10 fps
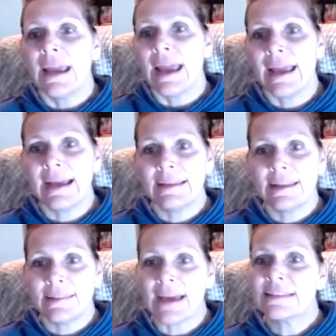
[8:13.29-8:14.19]
And
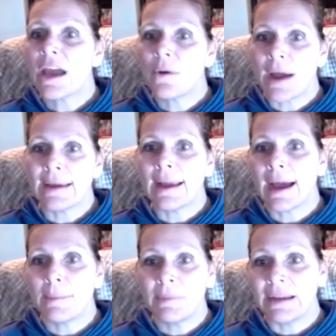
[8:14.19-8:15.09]
that's how I
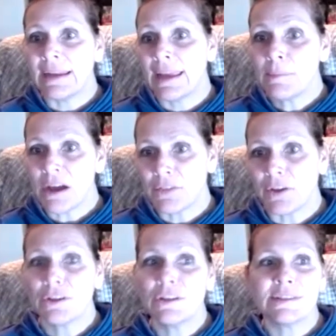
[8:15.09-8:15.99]
got my name out
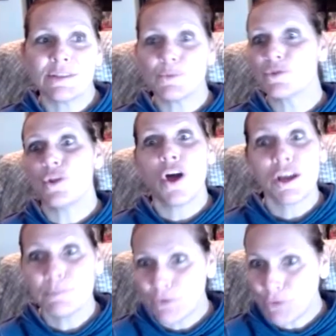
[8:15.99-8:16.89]
there, because this was
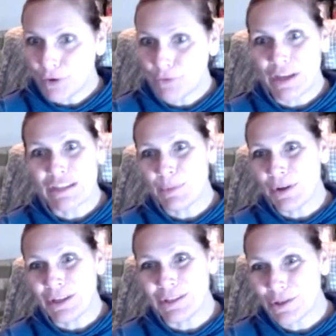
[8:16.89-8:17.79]
long before
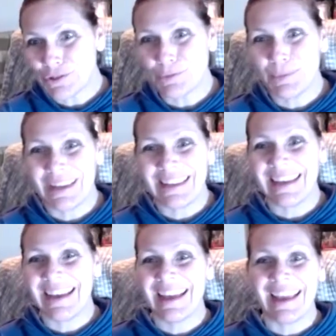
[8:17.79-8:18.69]
Facebook and social
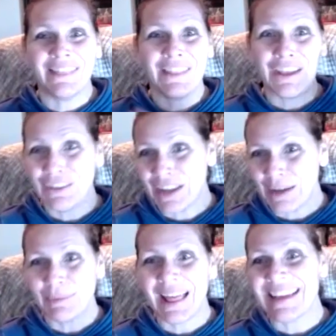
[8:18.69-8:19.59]
media and the
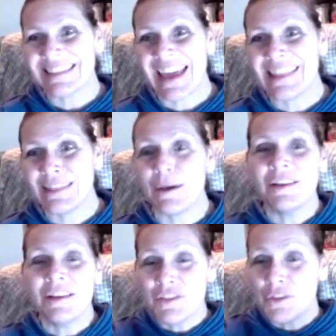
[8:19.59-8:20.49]
internet blast had
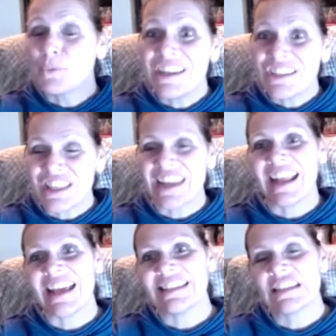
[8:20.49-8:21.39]
the reach that it
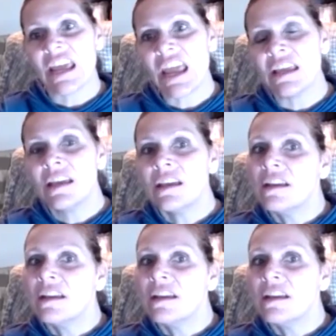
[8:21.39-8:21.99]
has today.